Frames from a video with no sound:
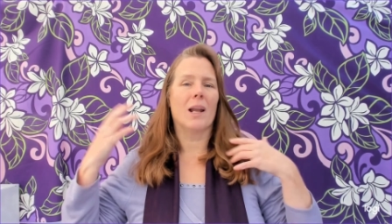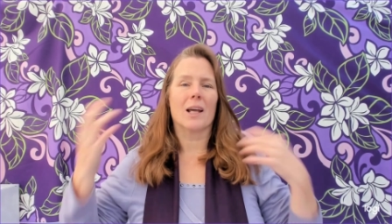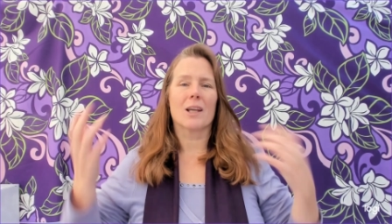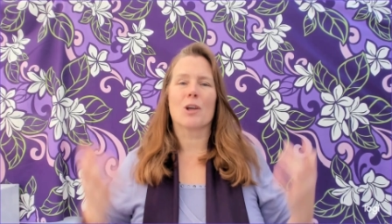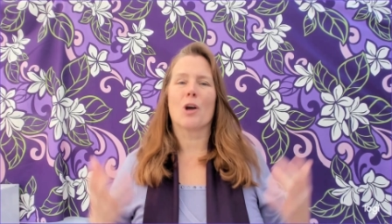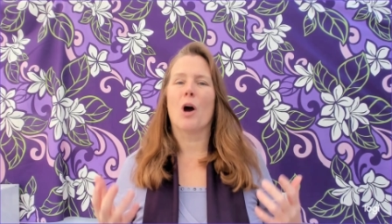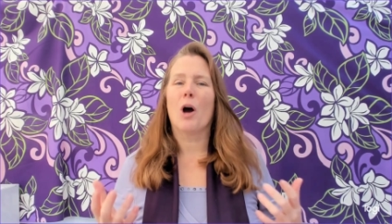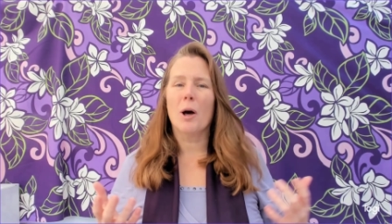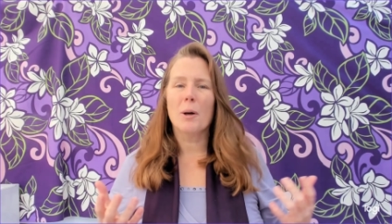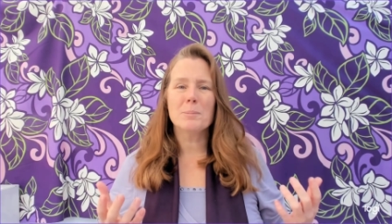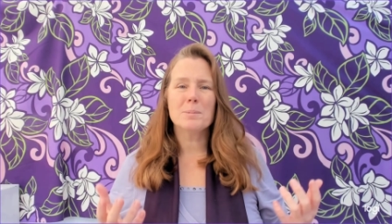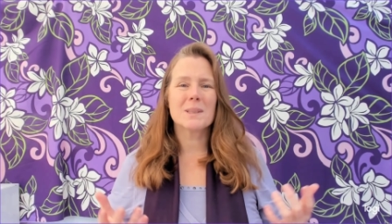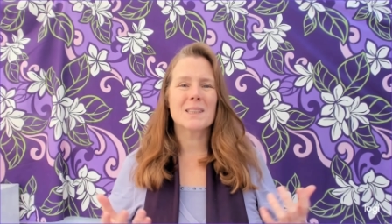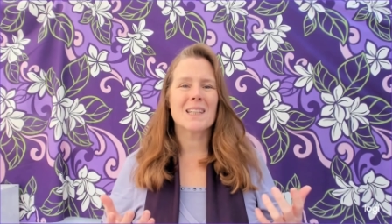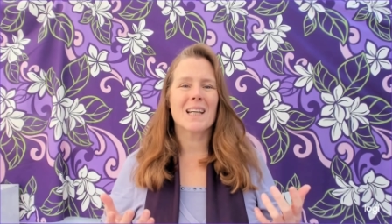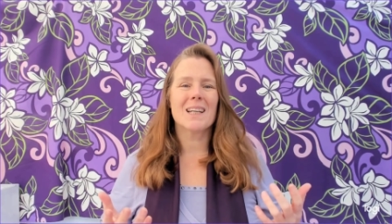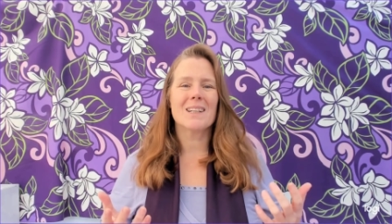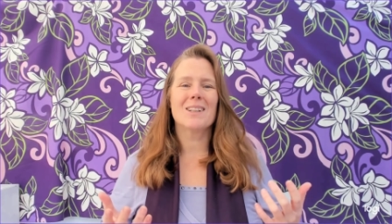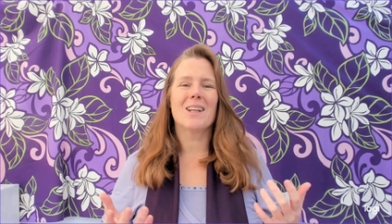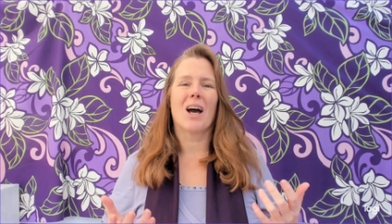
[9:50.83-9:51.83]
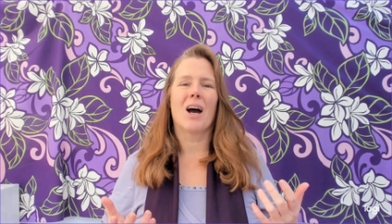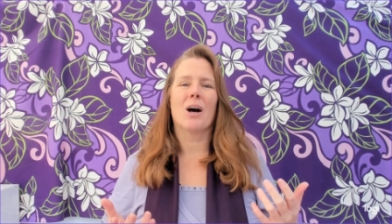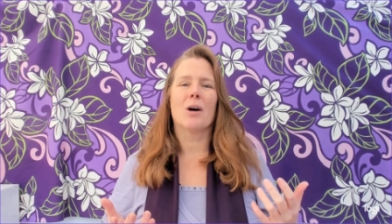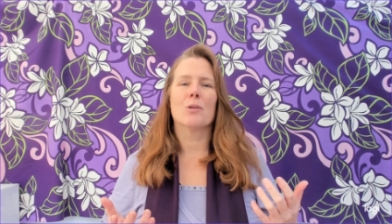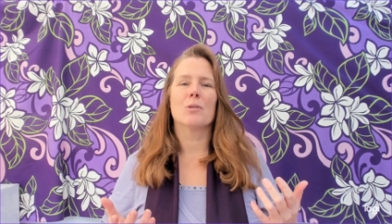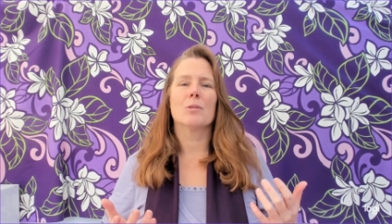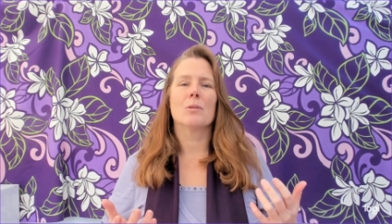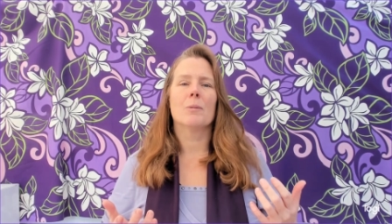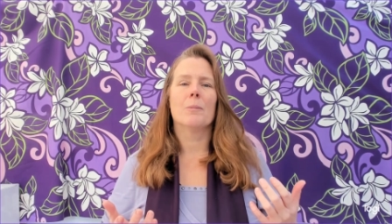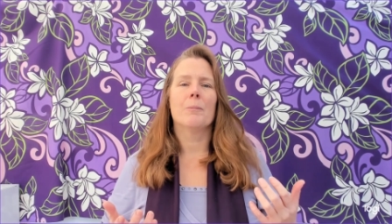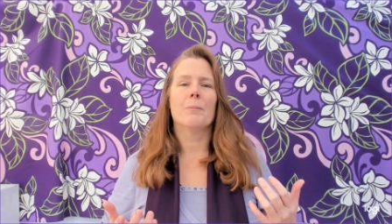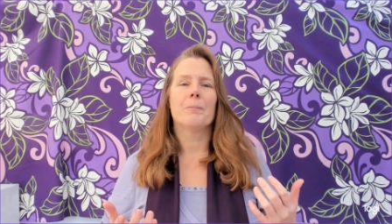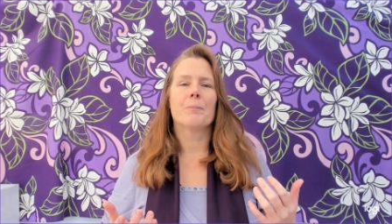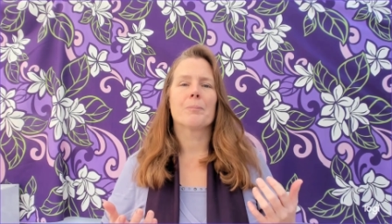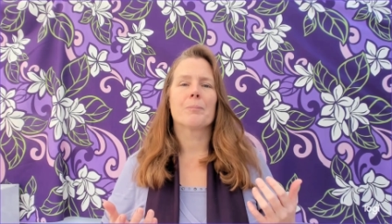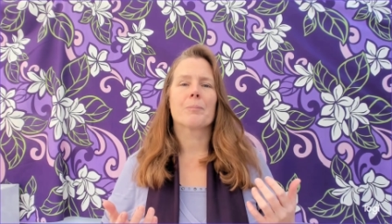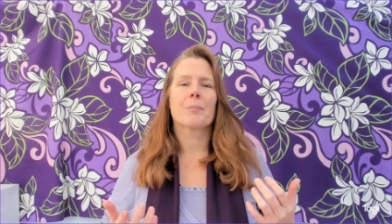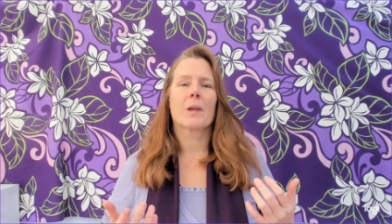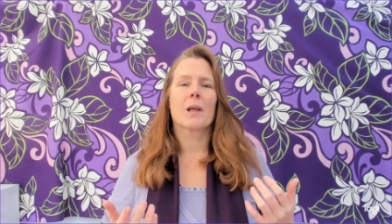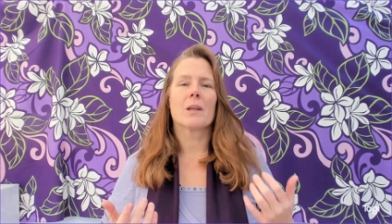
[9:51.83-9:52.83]
like upside down,
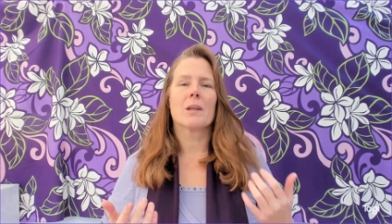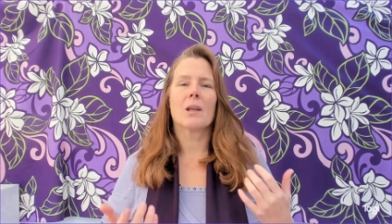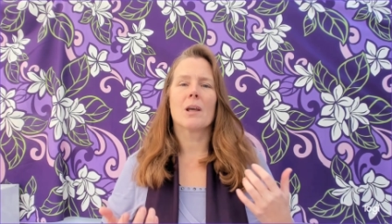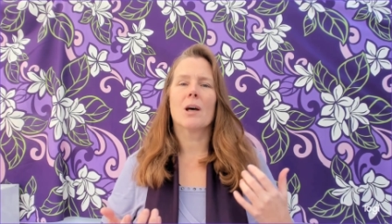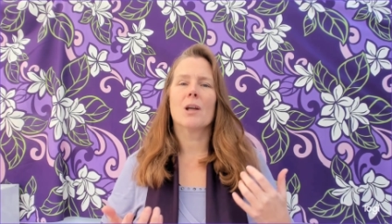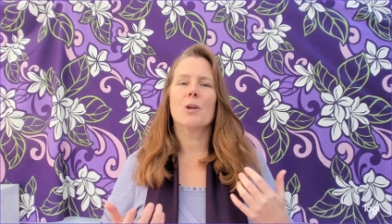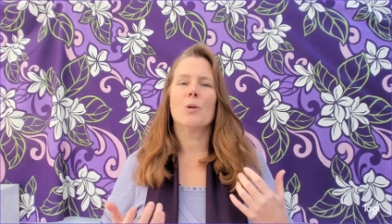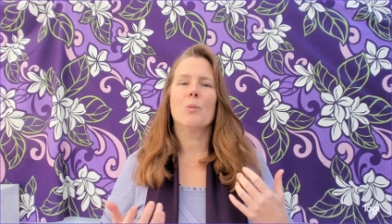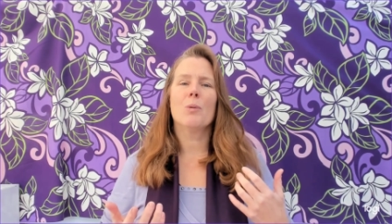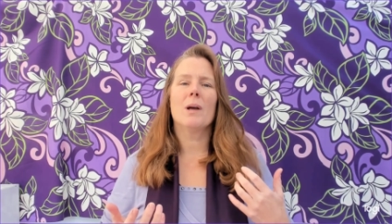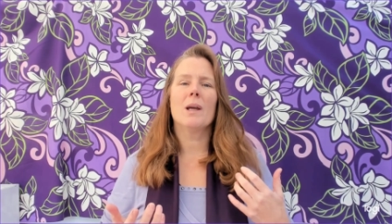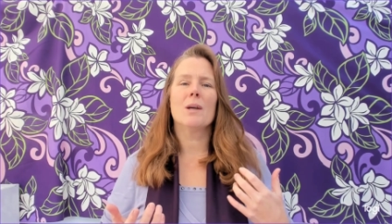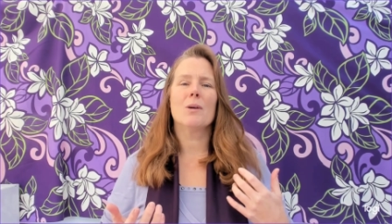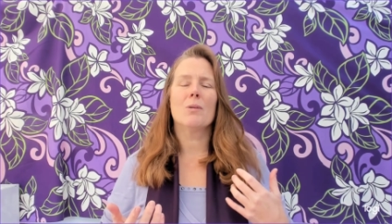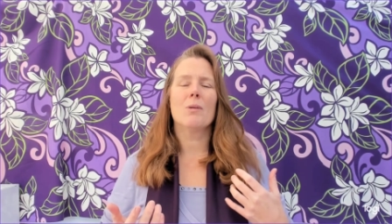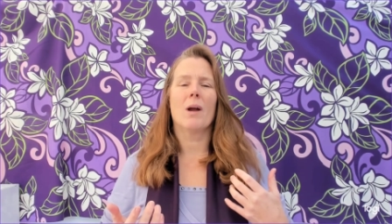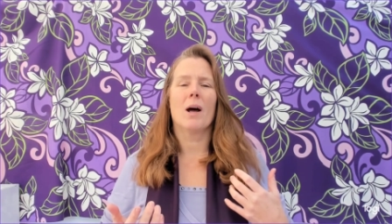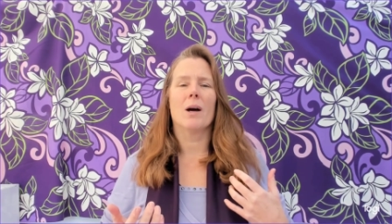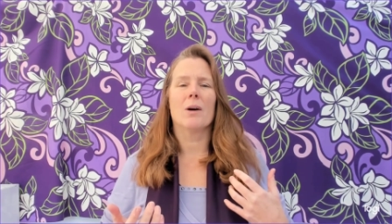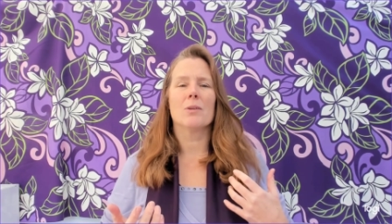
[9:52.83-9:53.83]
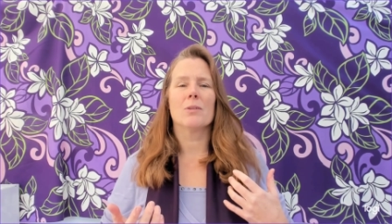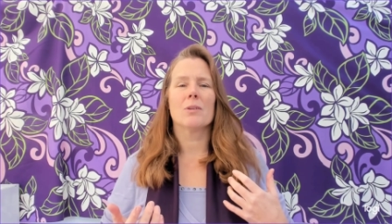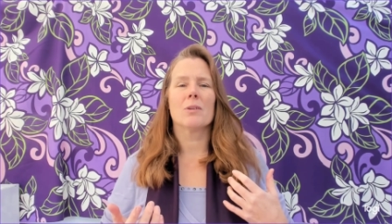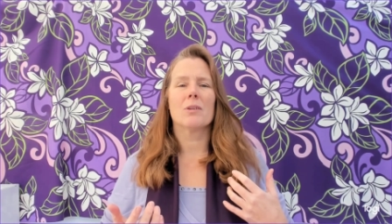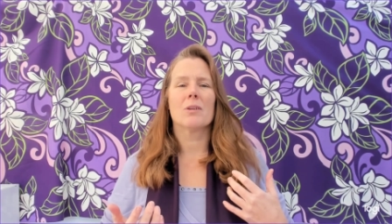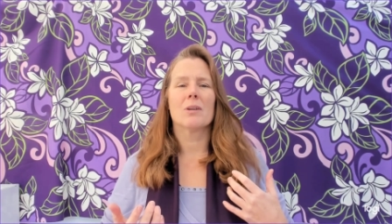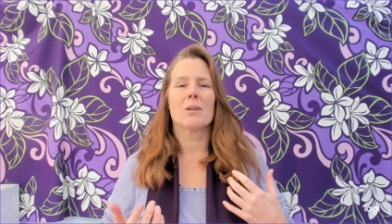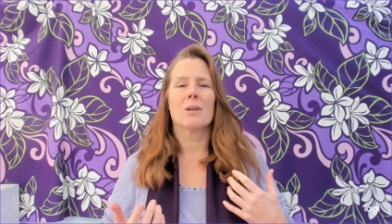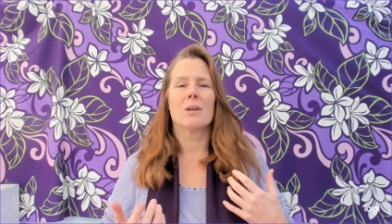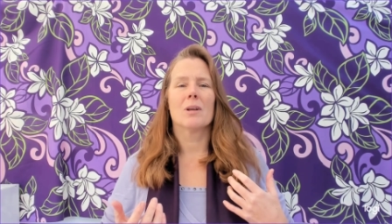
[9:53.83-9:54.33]
the other way around.